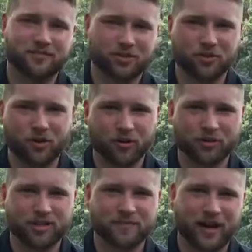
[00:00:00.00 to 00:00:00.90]
them to do it
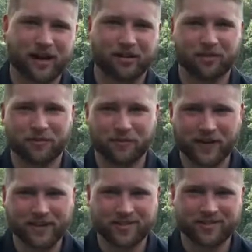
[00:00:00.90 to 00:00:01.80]
with a smile on their
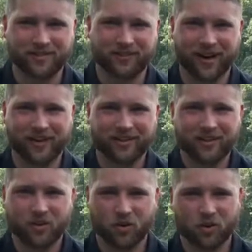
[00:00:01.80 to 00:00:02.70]
face, right?
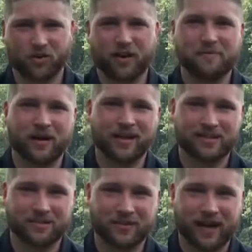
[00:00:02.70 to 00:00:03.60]
Or a great
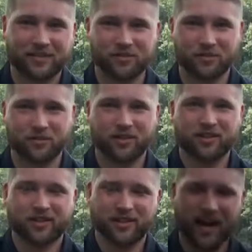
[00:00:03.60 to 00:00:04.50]
positive attitude.
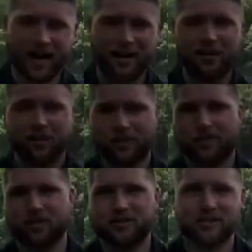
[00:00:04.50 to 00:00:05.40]
Yeah, they'll
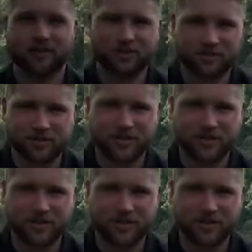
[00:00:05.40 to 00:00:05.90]
still sell you your